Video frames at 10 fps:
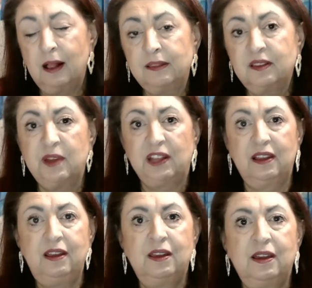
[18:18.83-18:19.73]

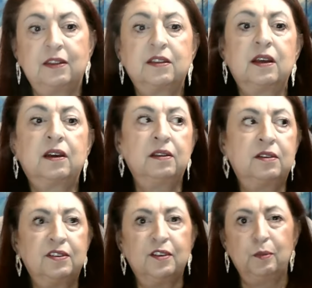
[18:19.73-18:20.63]
Ultimately, it's the
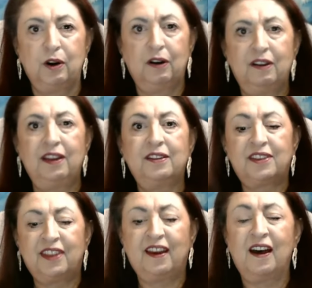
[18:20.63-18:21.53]
consumer,
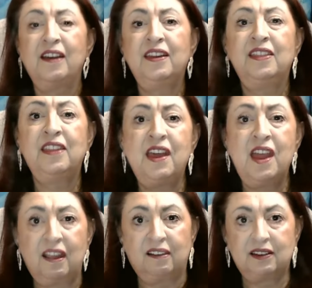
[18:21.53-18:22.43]
it's the guy in
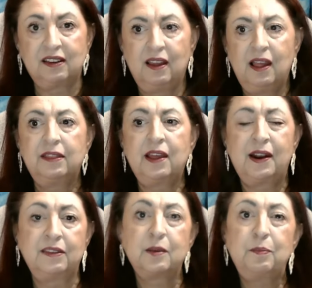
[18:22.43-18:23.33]
the end
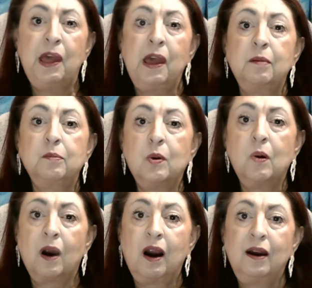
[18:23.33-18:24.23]
that ends up paying
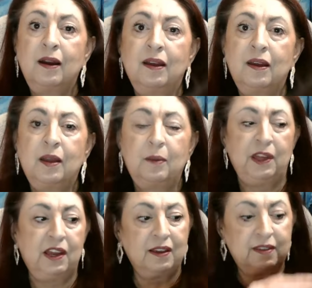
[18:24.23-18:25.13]
more,
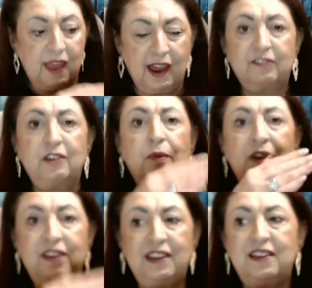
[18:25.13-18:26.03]
because
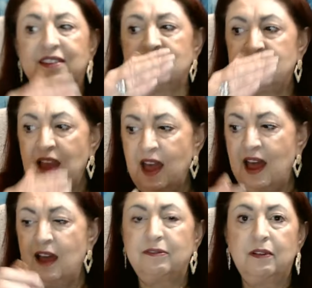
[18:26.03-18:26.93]
everyone needs to
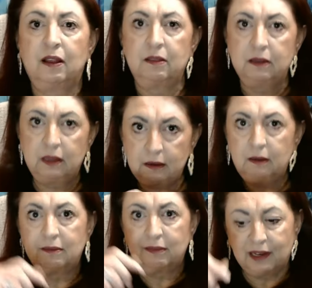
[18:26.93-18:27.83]
have a
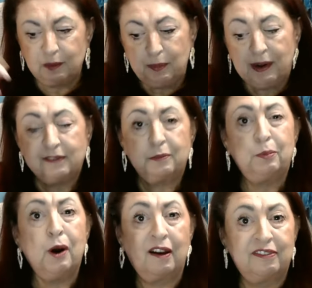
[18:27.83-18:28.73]
little bit of a
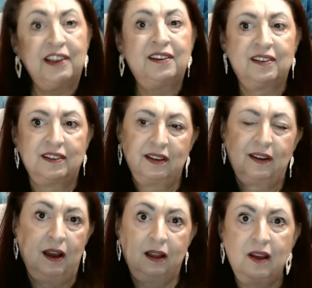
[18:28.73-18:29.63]
profit
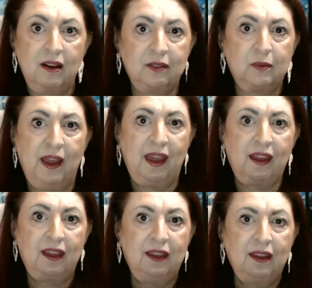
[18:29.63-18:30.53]
along the way.